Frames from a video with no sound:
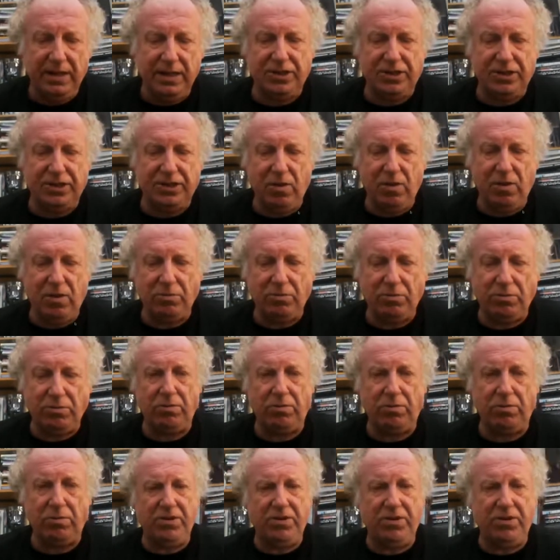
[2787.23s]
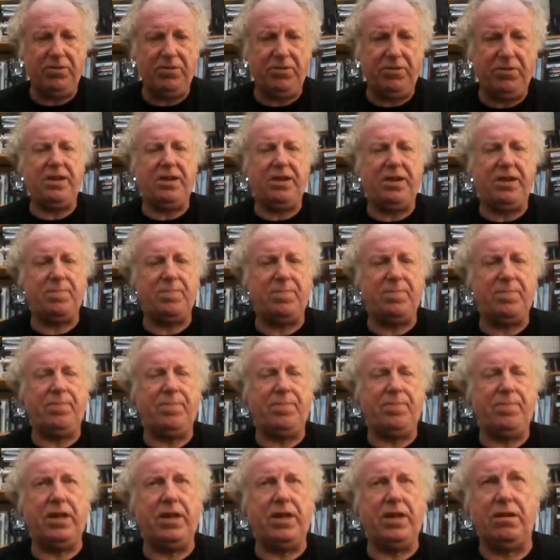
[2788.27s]
it's your own show, you know, you need to
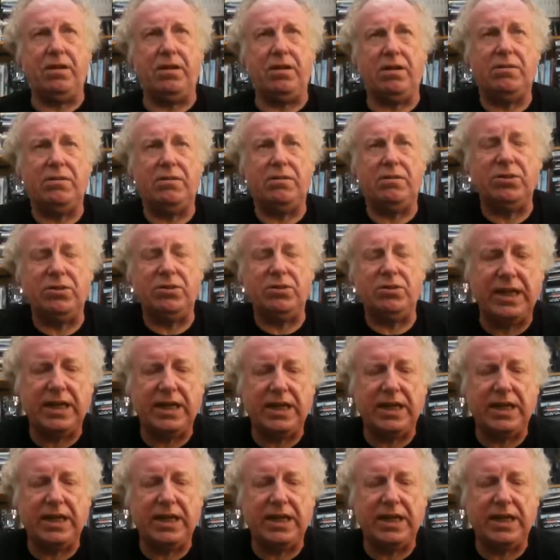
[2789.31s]
be putting it on your own